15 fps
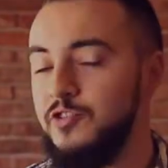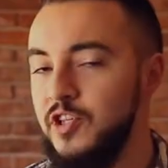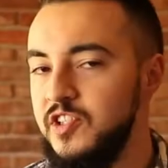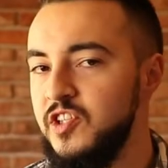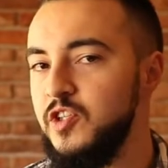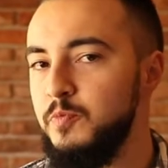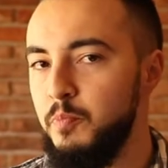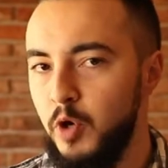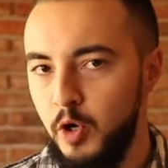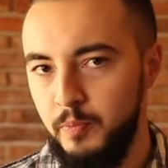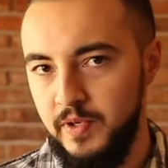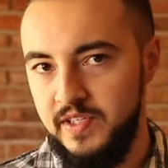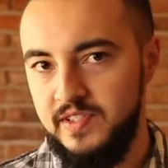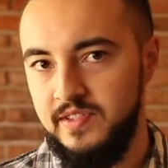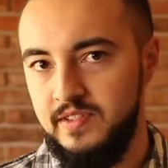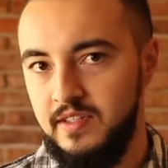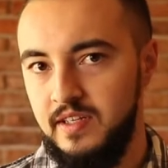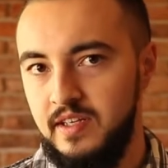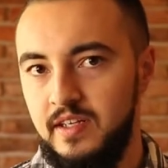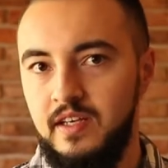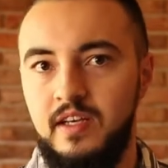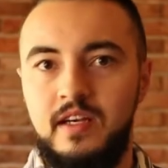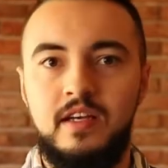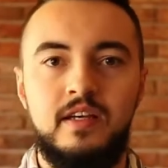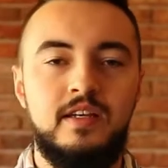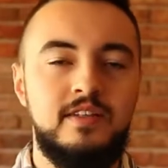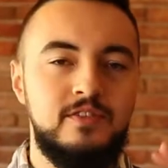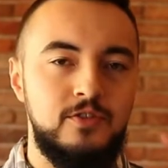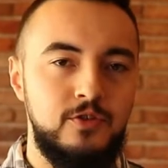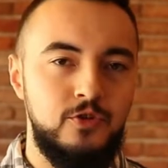Jesus' purpose
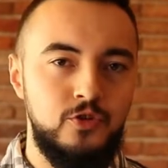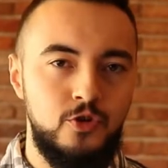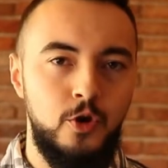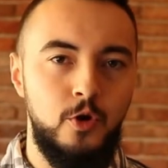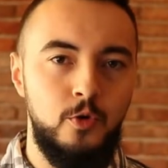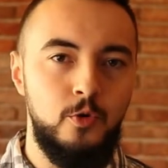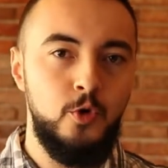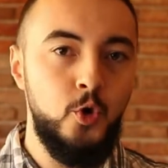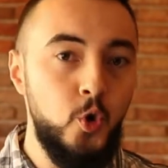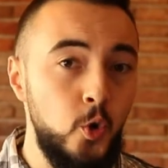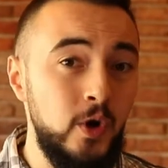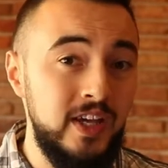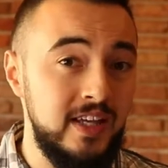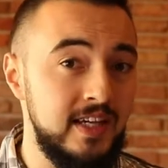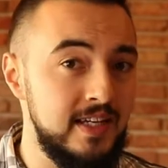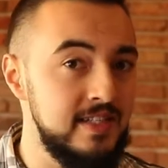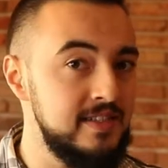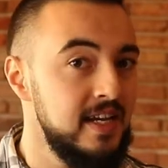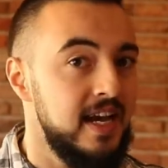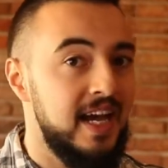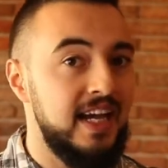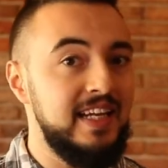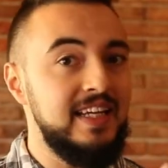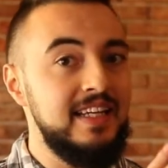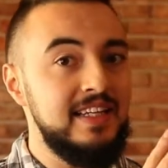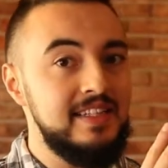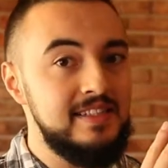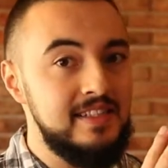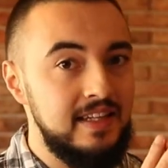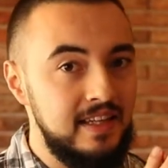is to show who he is, and he
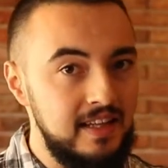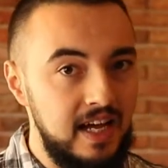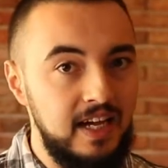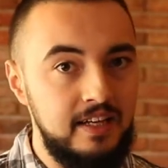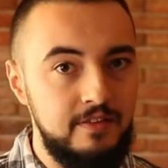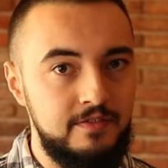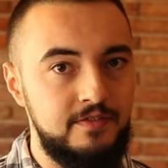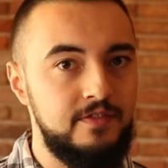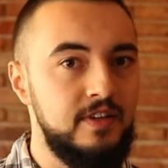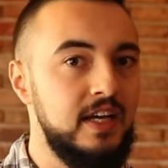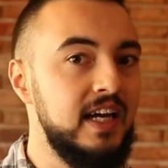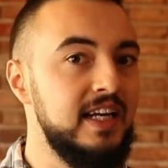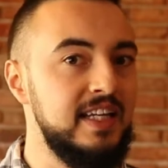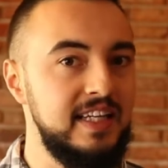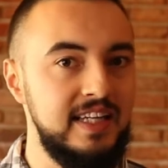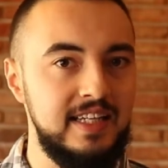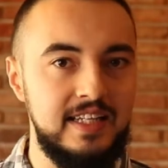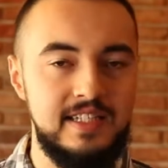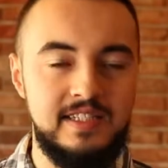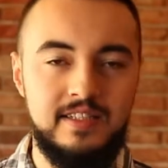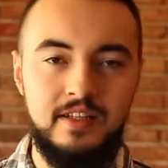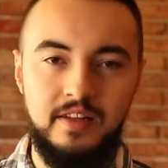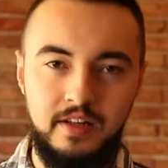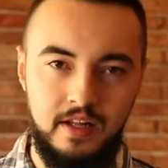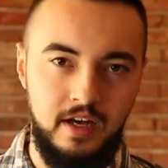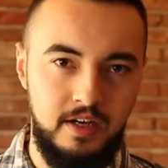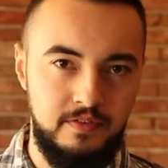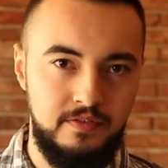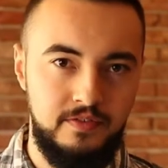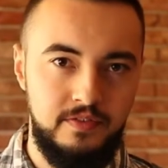is life, and he is
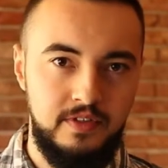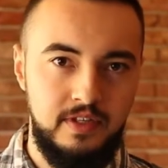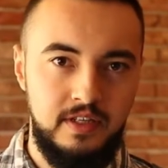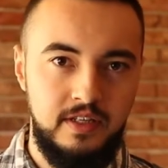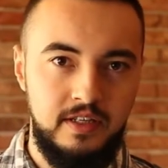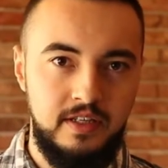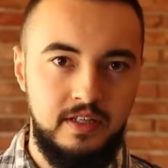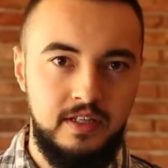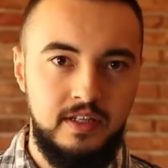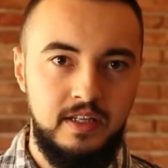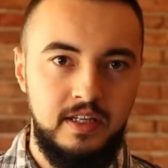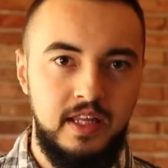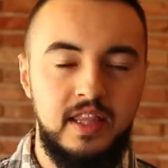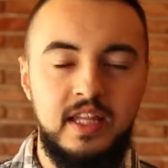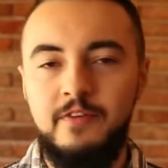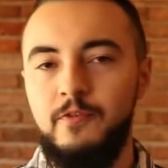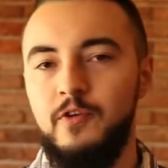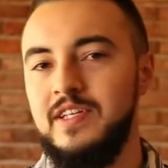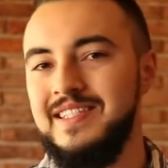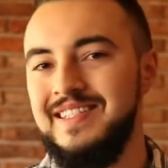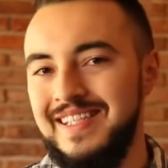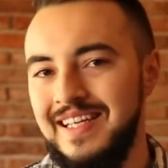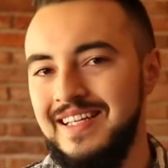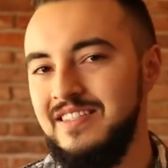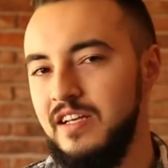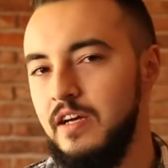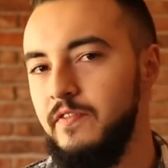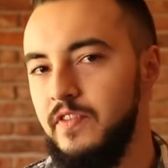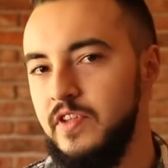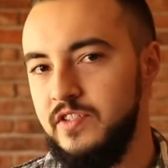love. In the different scenes
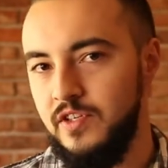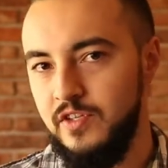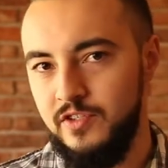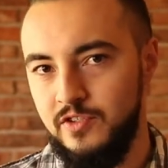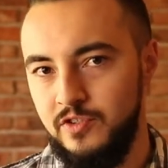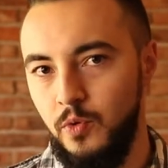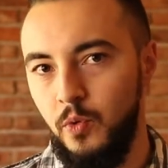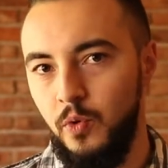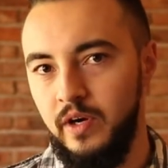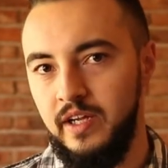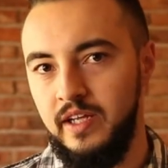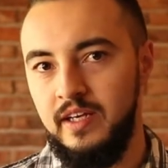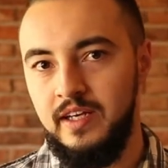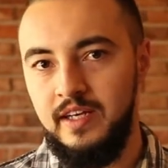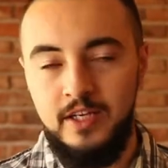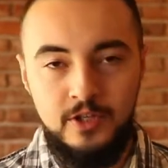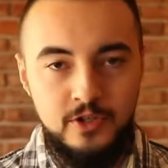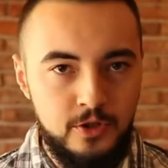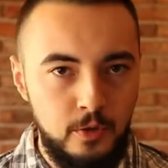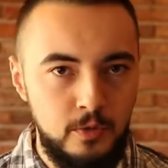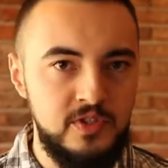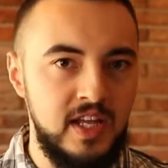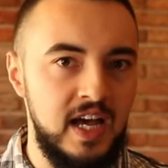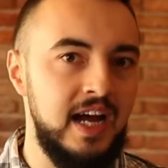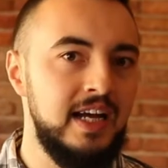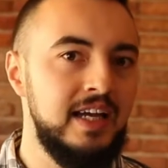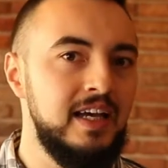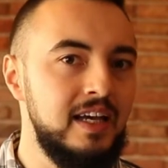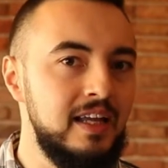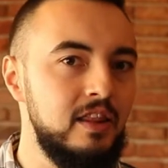of this story, he shows that
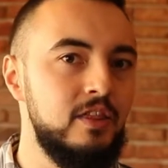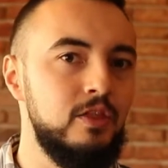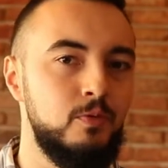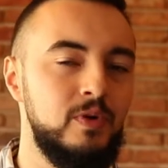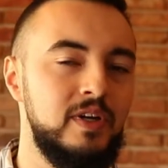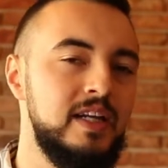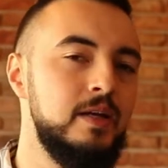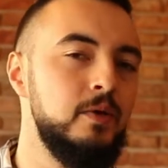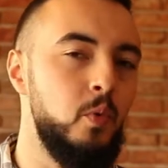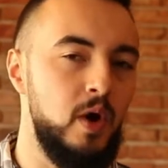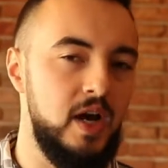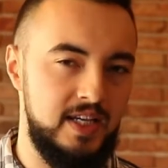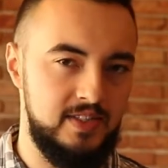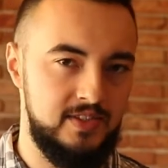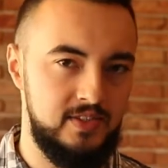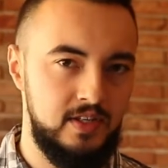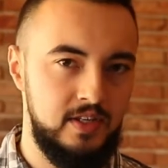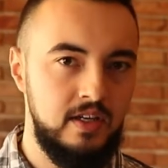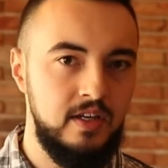in three ways.